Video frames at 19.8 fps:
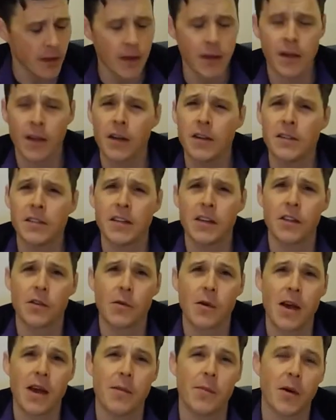goes the other
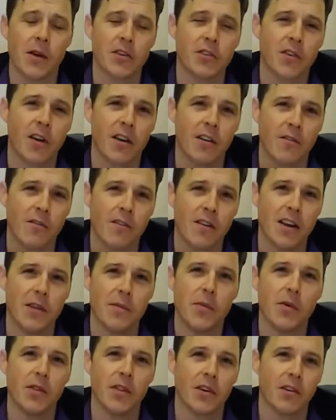way by trying to really
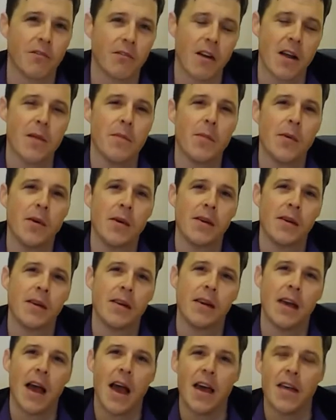put the grape
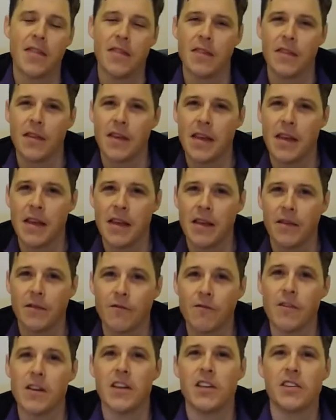and the
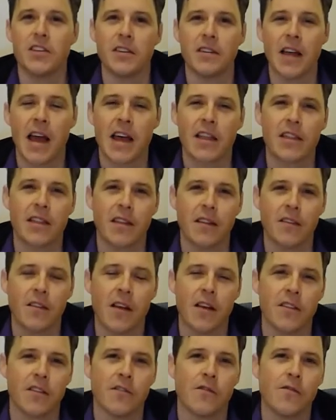region at
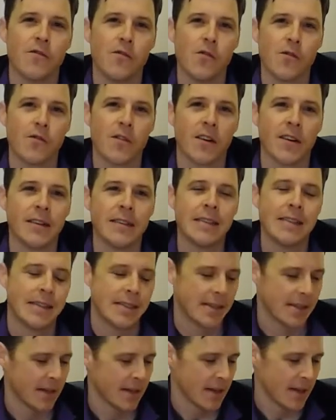the forefront.
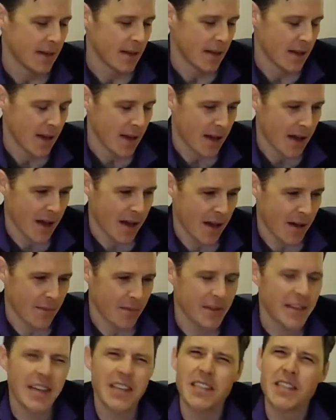
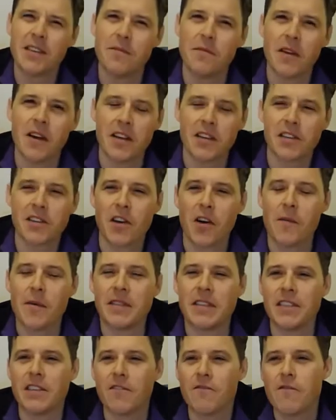There's actually some nice
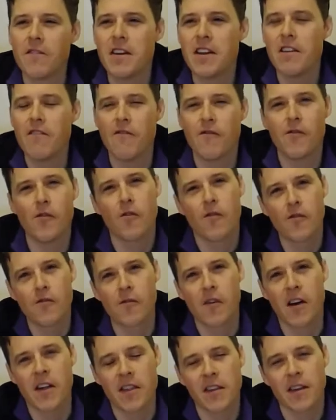comments. He's a really
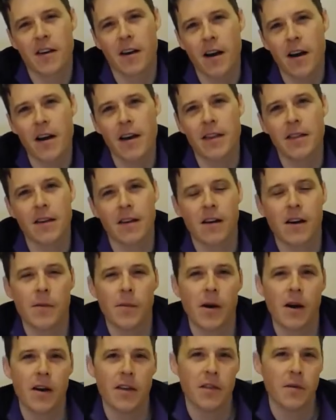forthright guy, the guy
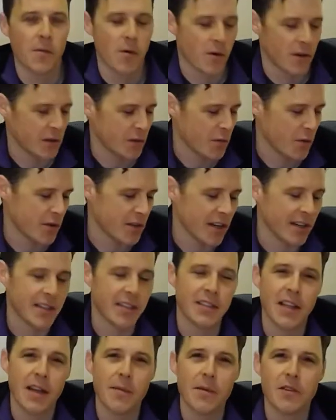behind the Moritz project.
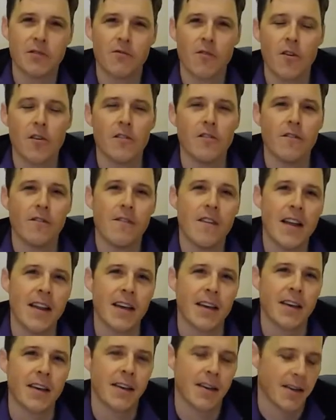His name is Roland
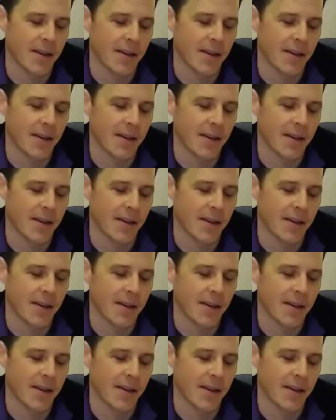Velich.